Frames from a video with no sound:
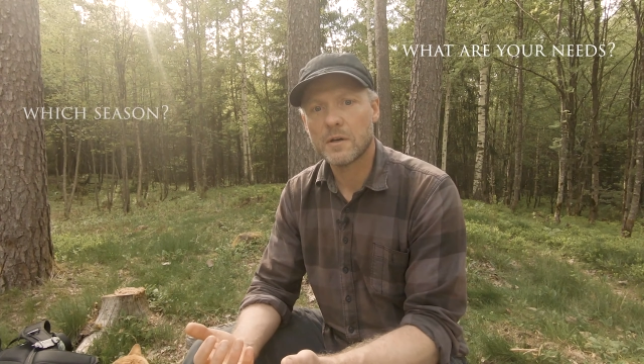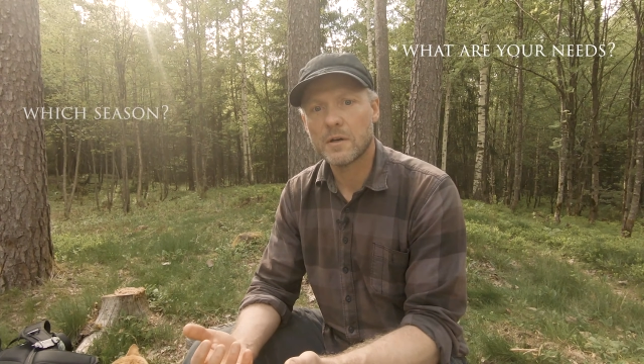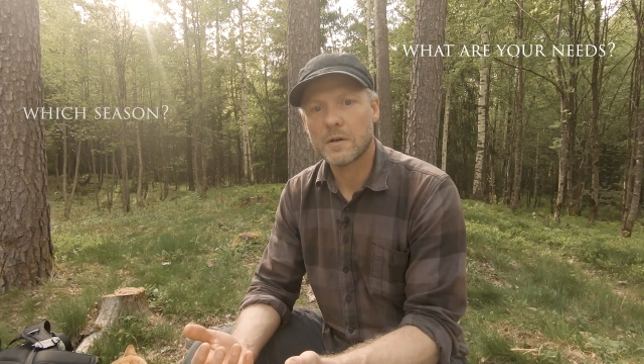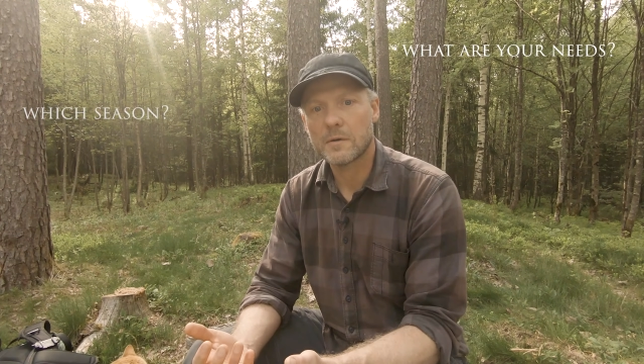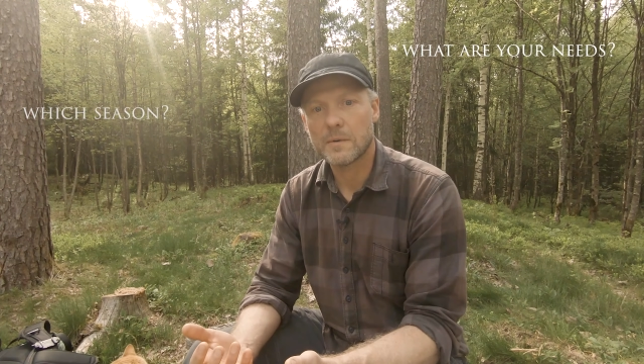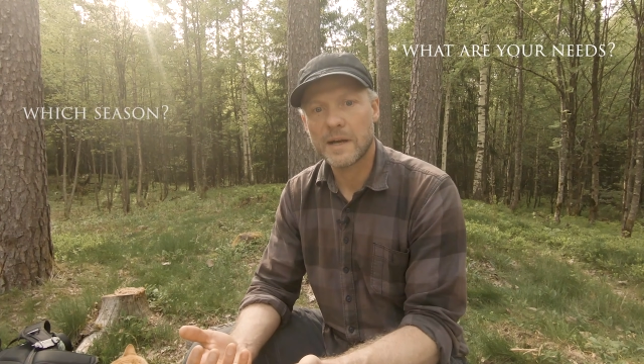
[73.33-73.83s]

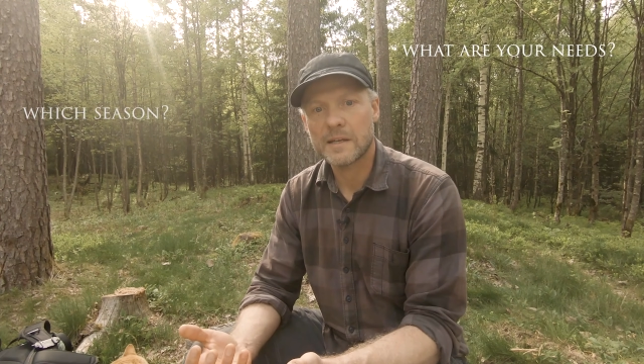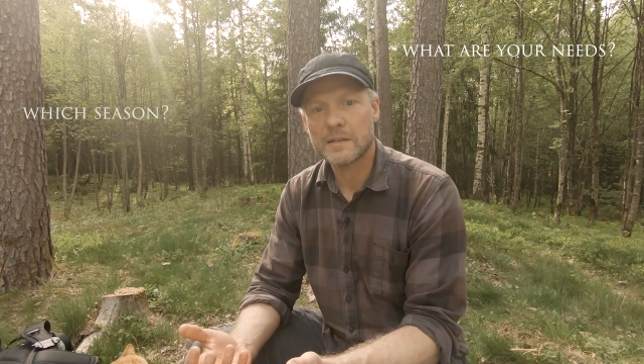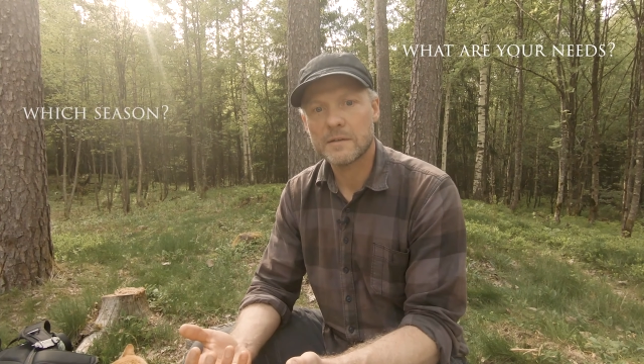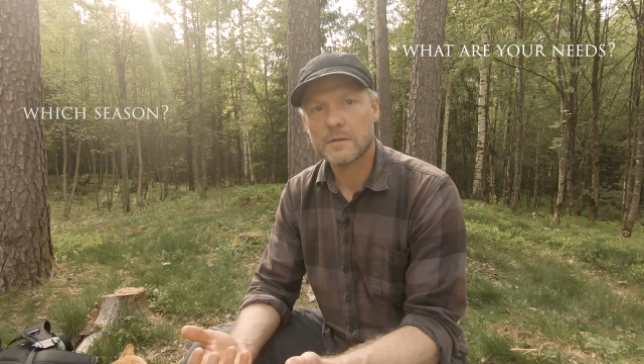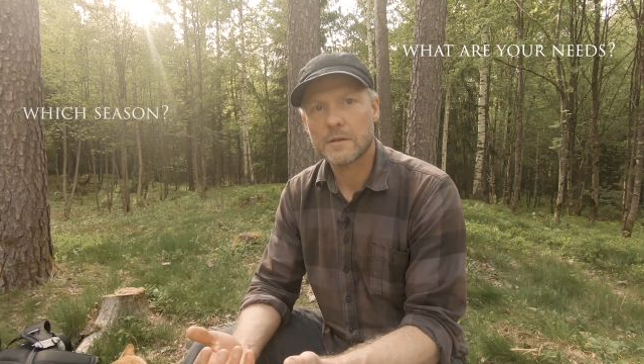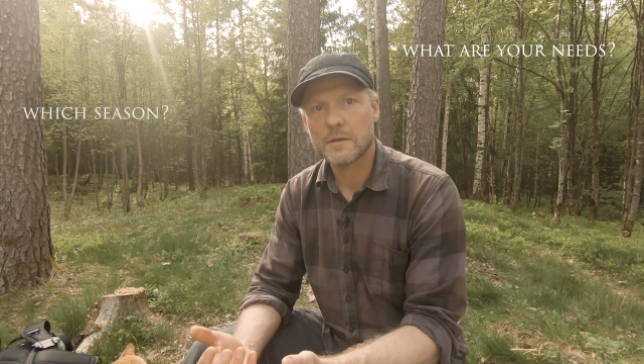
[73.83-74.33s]
or
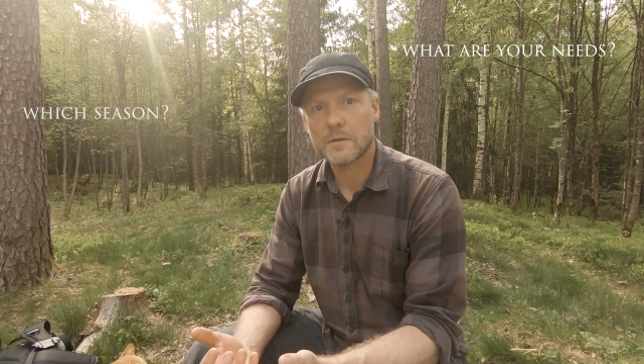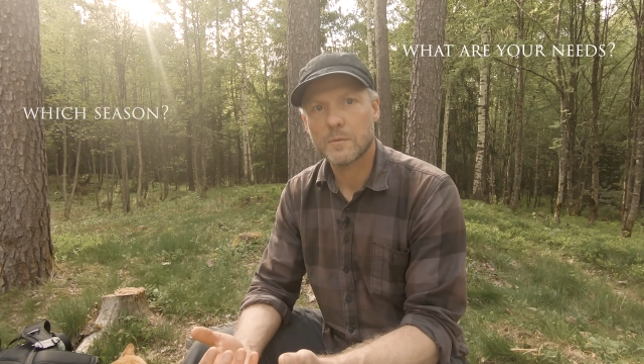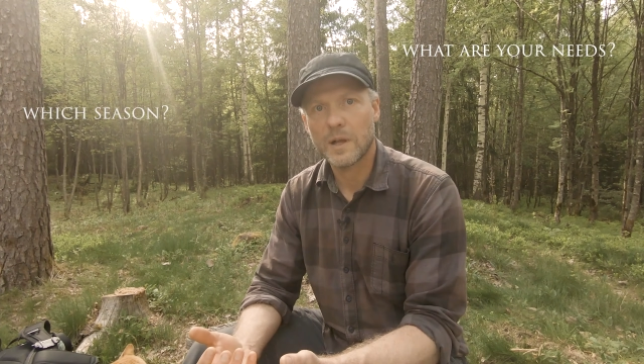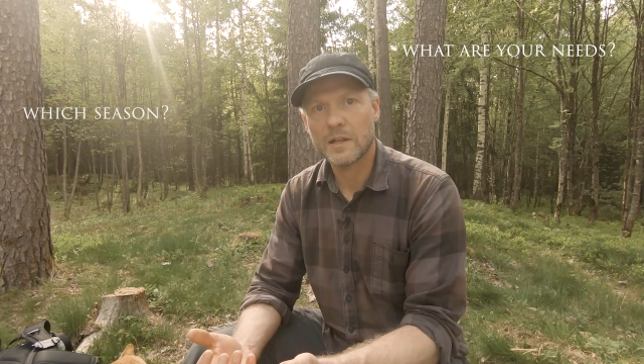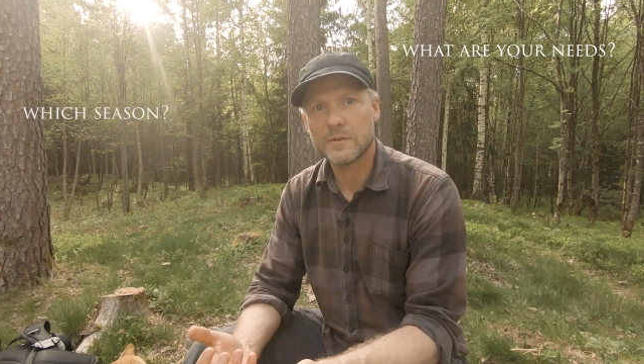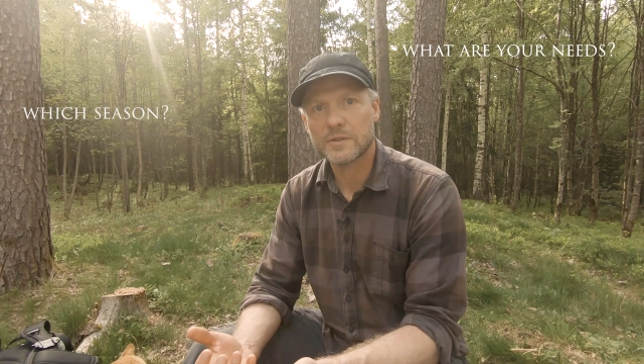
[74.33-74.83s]
rain
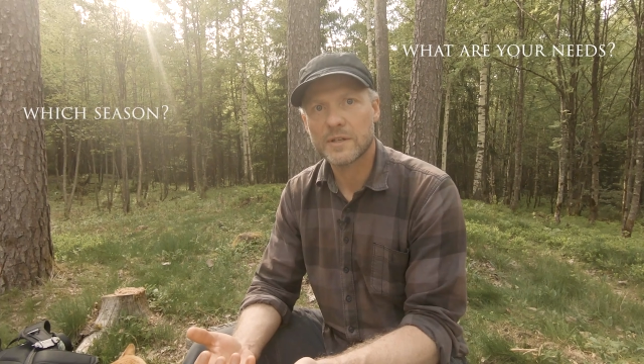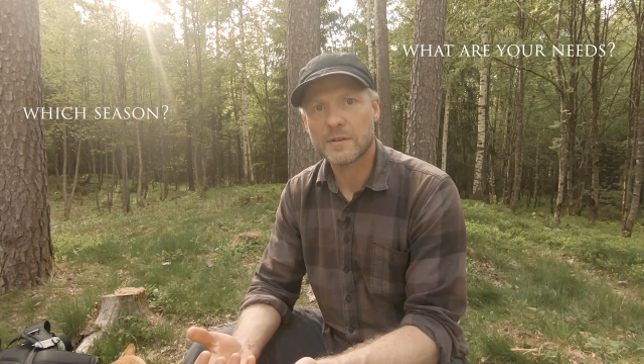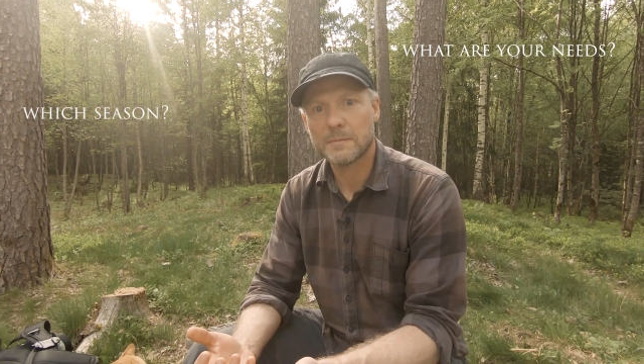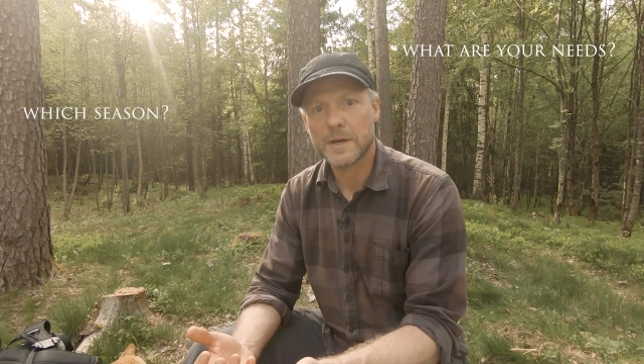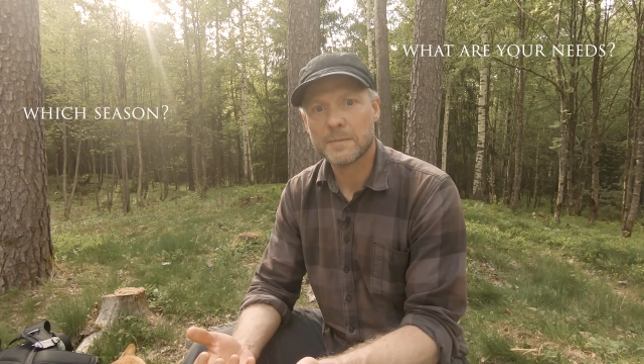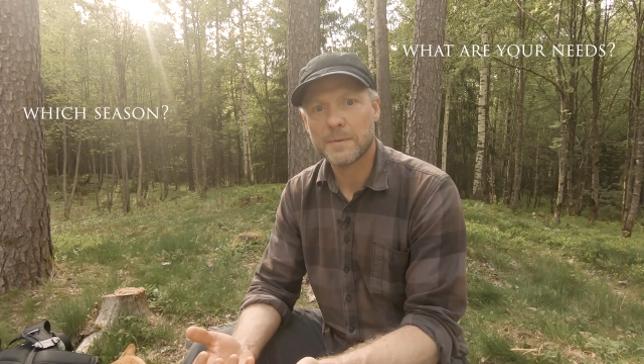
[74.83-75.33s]
while
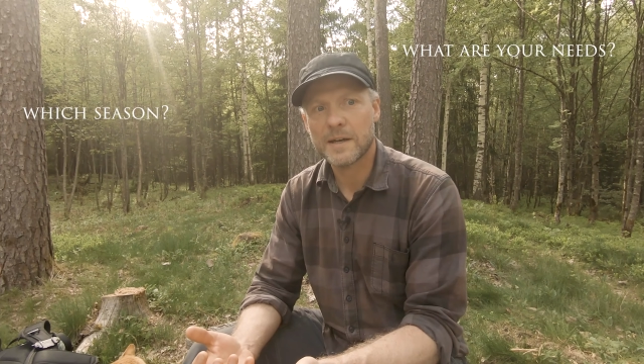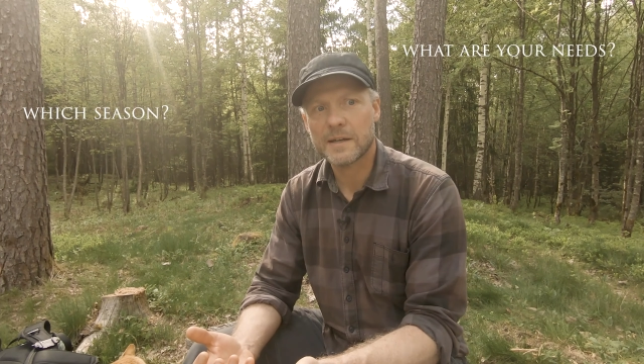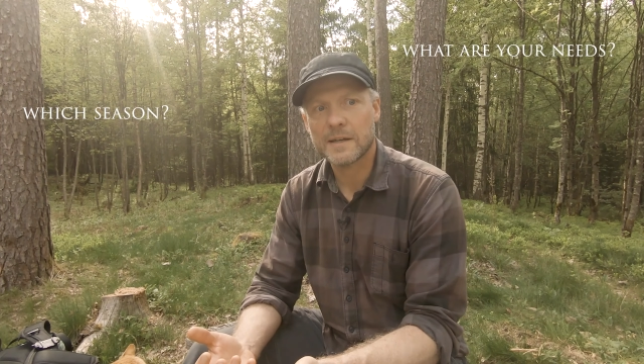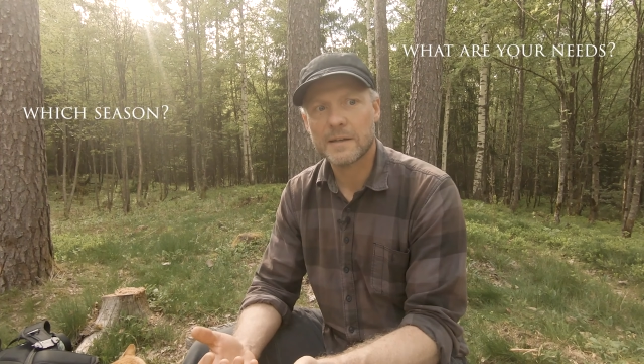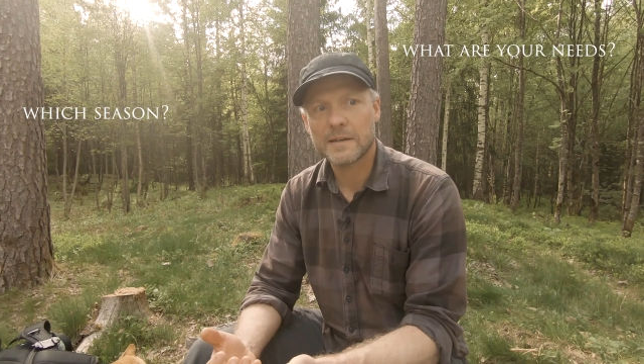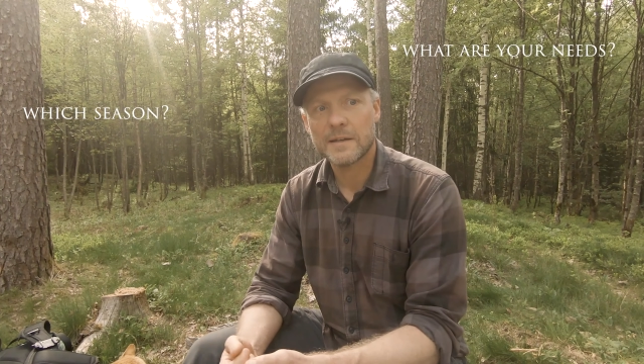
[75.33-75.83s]
using the
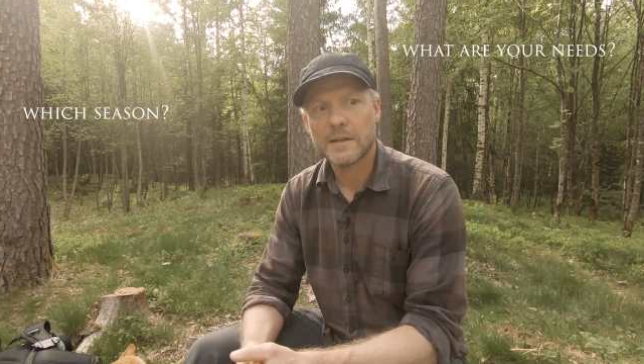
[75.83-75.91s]
backpack?